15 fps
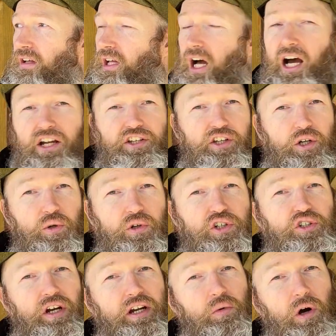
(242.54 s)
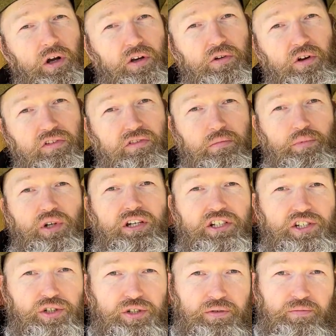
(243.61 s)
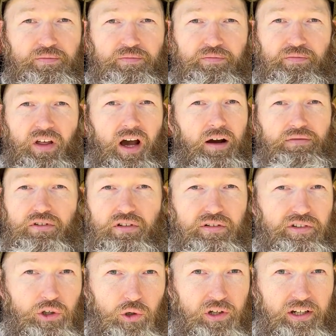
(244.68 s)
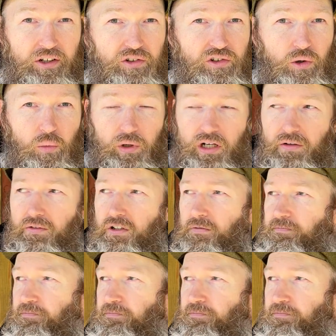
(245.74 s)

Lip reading: And you go to try to walk across the bridge after a few years or whatever,